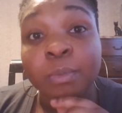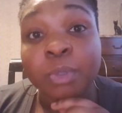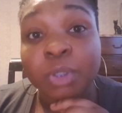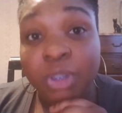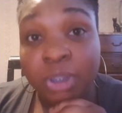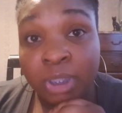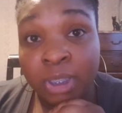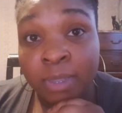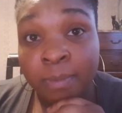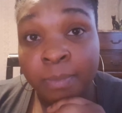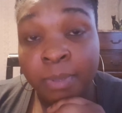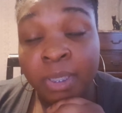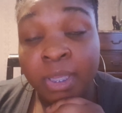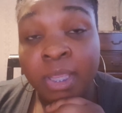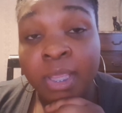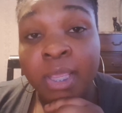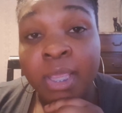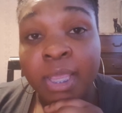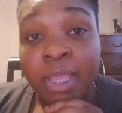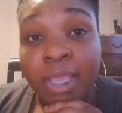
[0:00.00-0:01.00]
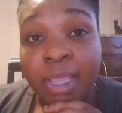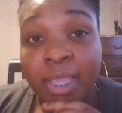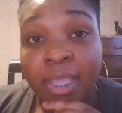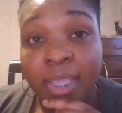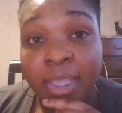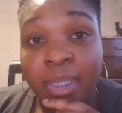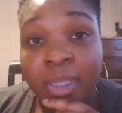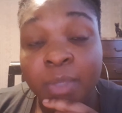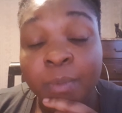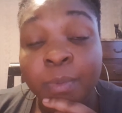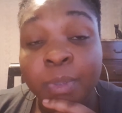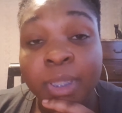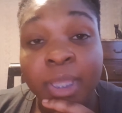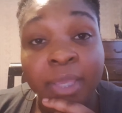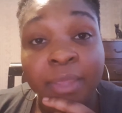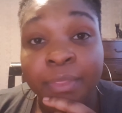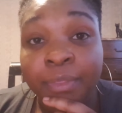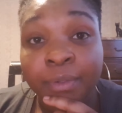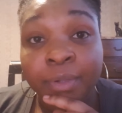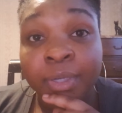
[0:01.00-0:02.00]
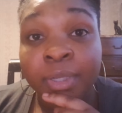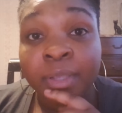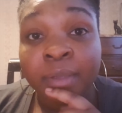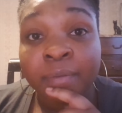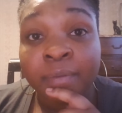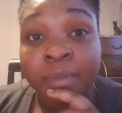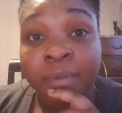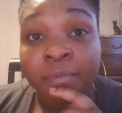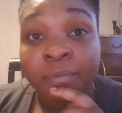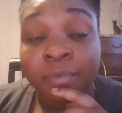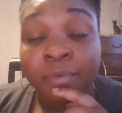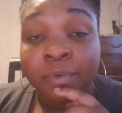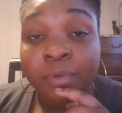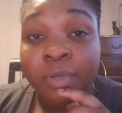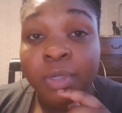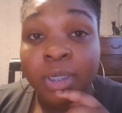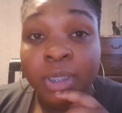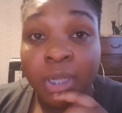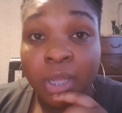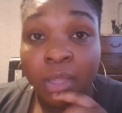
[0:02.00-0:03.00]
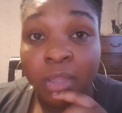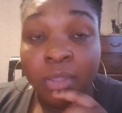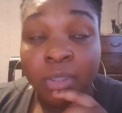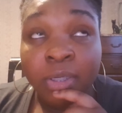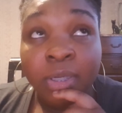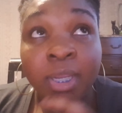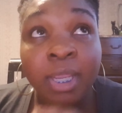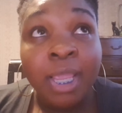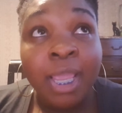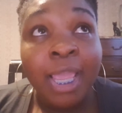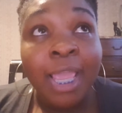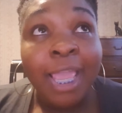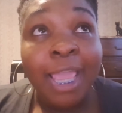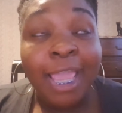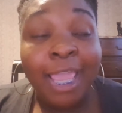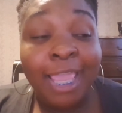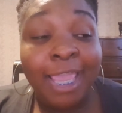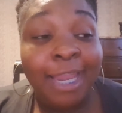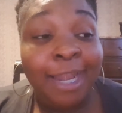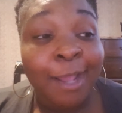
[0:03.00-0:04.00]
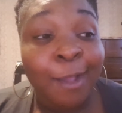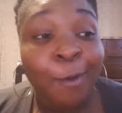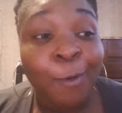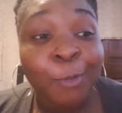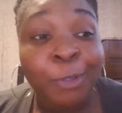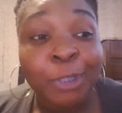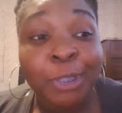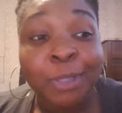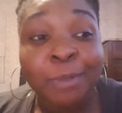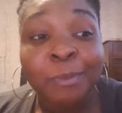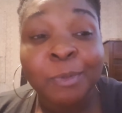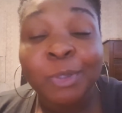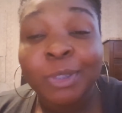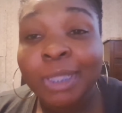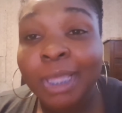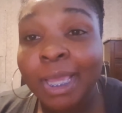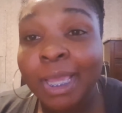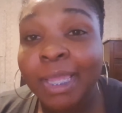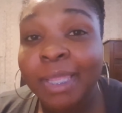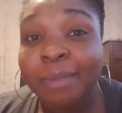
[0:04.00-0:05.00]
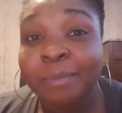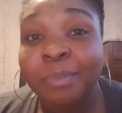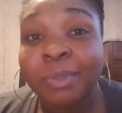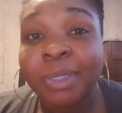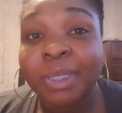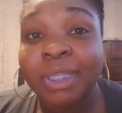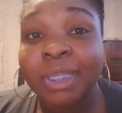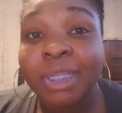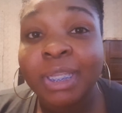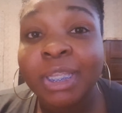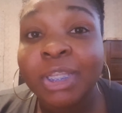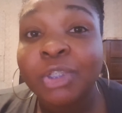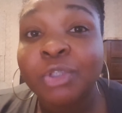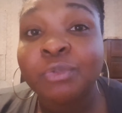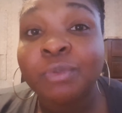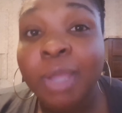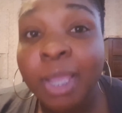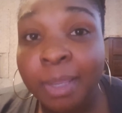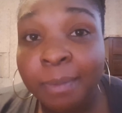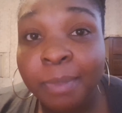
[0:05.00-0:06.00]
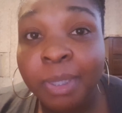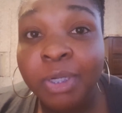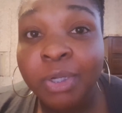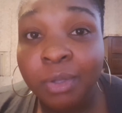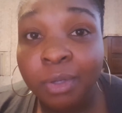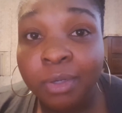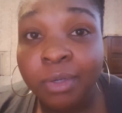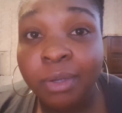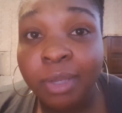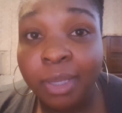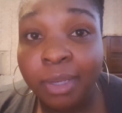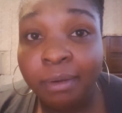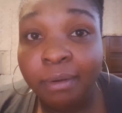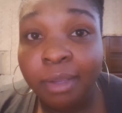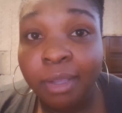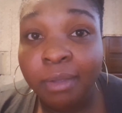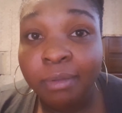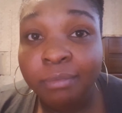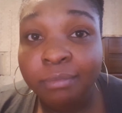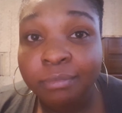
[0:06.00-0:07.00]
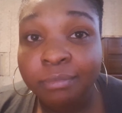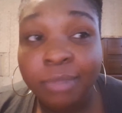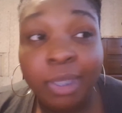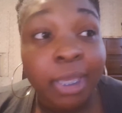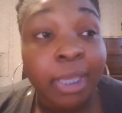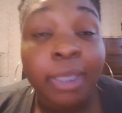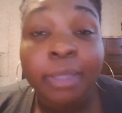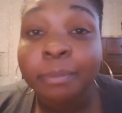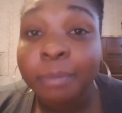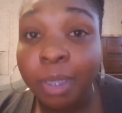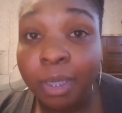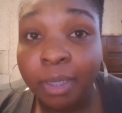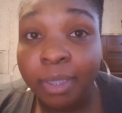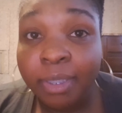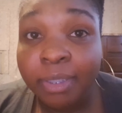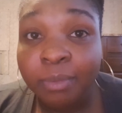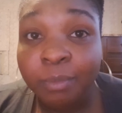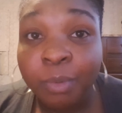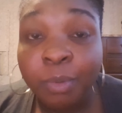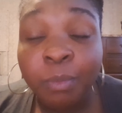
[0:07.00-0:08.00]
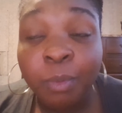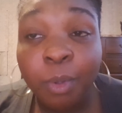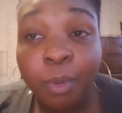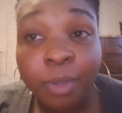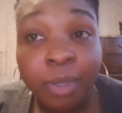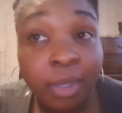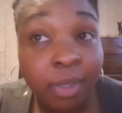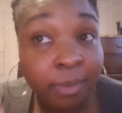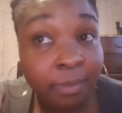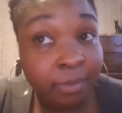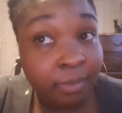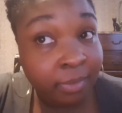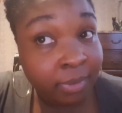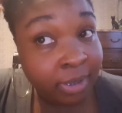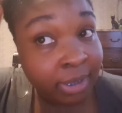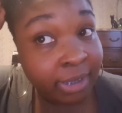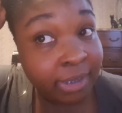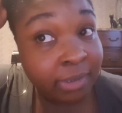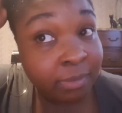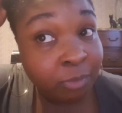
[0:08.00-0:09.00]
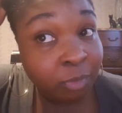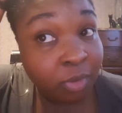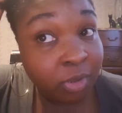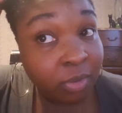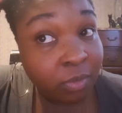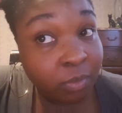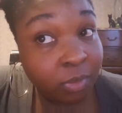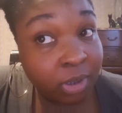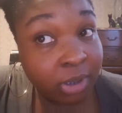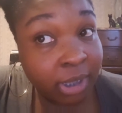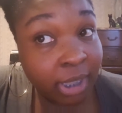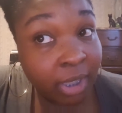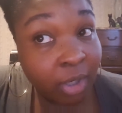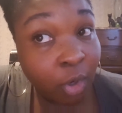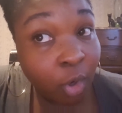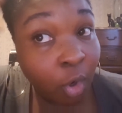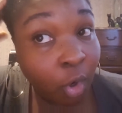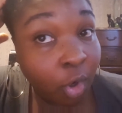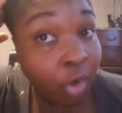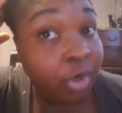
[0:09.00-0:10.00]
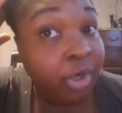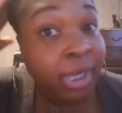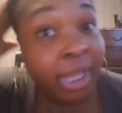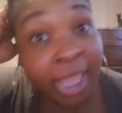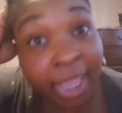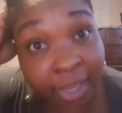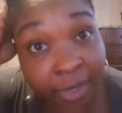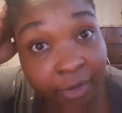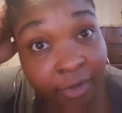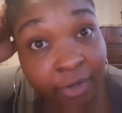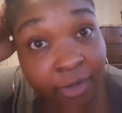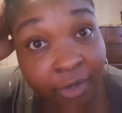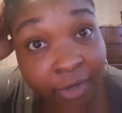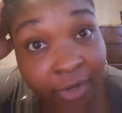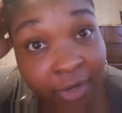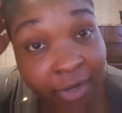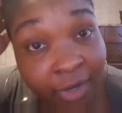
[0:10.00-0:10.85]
were cheap. And they were like 30 of them for $1. And I ordered them online, but it dried my daughter's hair out and mine. We woke up next morning with like hard hair